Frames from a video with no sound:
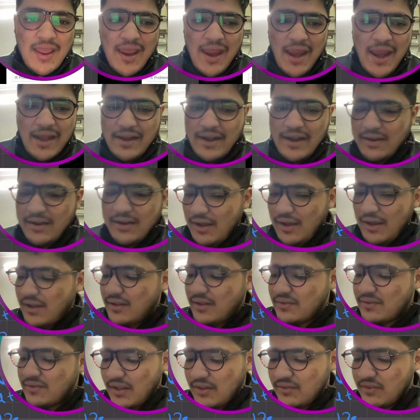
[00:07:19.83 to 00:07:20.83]
And at
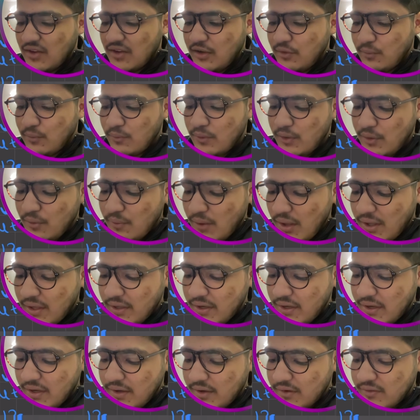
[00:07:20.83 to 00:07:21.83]
last, as I told you, I
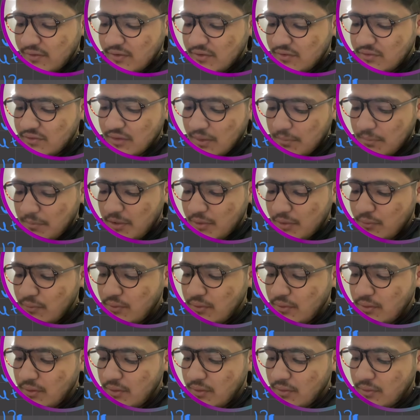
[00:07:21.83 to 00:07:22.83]
created this dummy
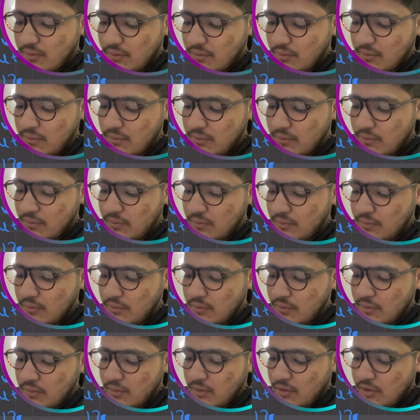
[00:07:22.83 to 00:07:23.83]
node.
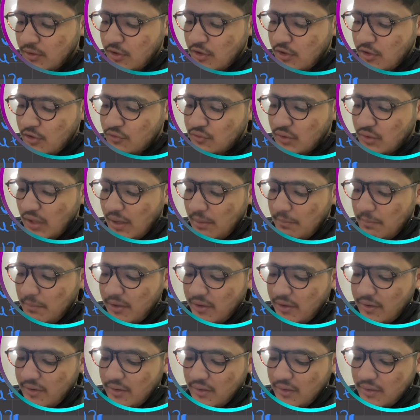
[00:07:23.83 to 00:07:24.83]
So I'll be
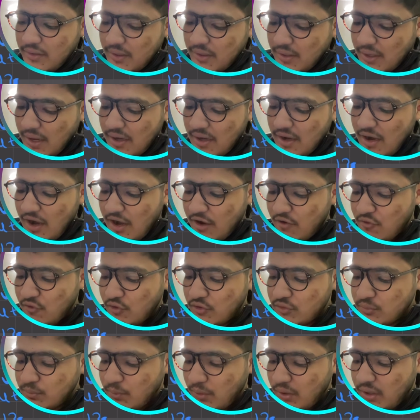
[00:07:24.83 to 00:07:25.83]
returning, and head
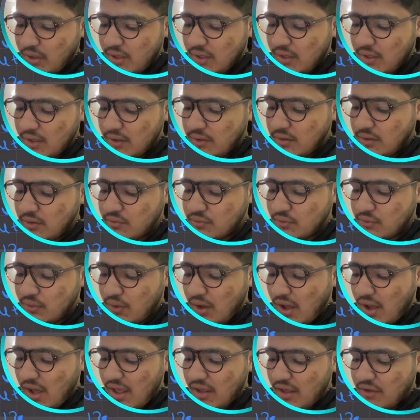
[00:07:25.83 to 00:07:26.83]
was pointing here, so
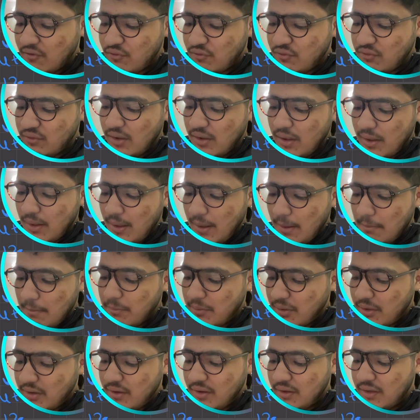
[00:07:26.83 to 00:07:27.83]
I am
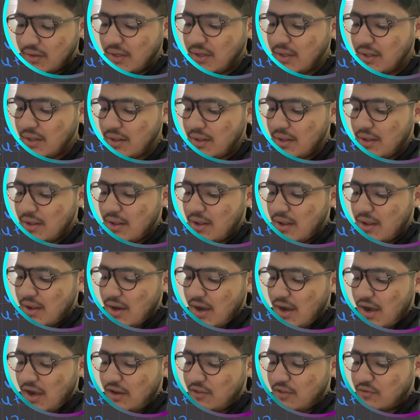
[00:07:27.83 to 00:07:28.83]
returning
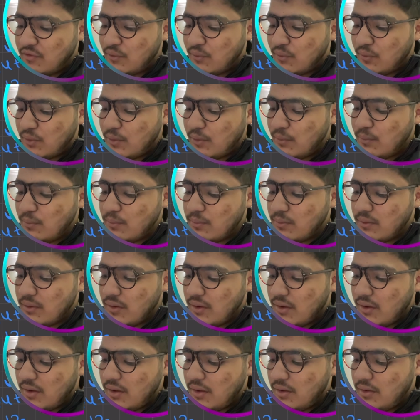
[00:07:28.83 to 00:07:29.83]
head is equal to
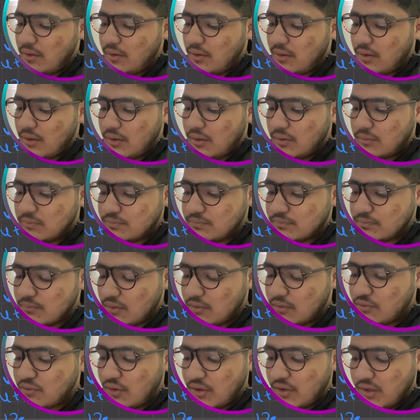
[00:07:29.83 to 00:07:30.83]

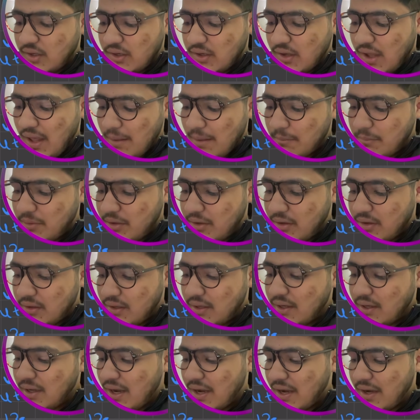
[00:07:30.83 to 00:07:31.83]
sorry, I am
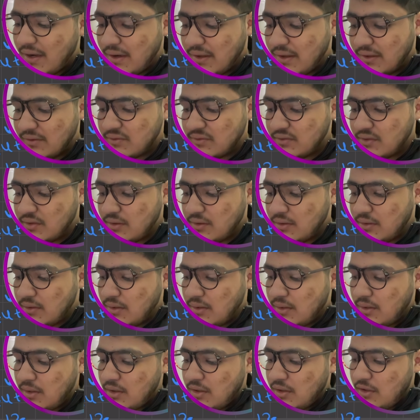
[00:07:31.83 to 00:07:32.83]
returning head next.
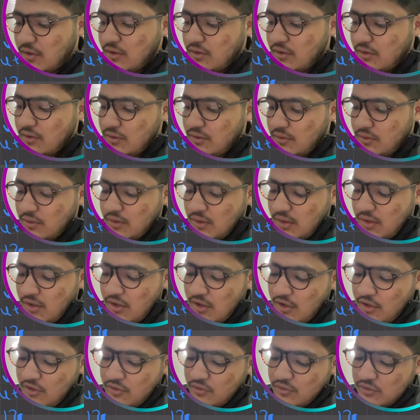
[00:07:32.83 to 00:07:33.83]

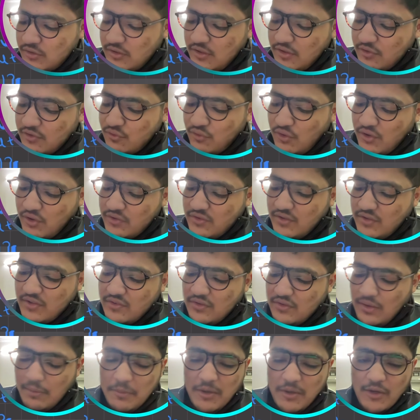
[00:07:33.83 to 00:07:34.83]
So this was this
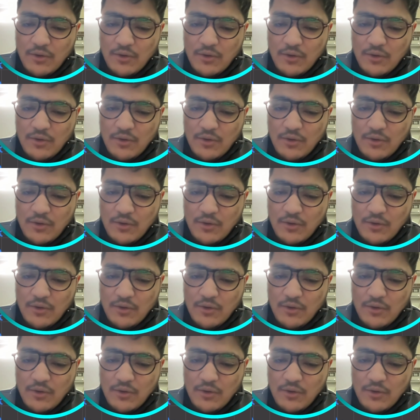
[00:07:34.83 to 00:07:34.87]
dummy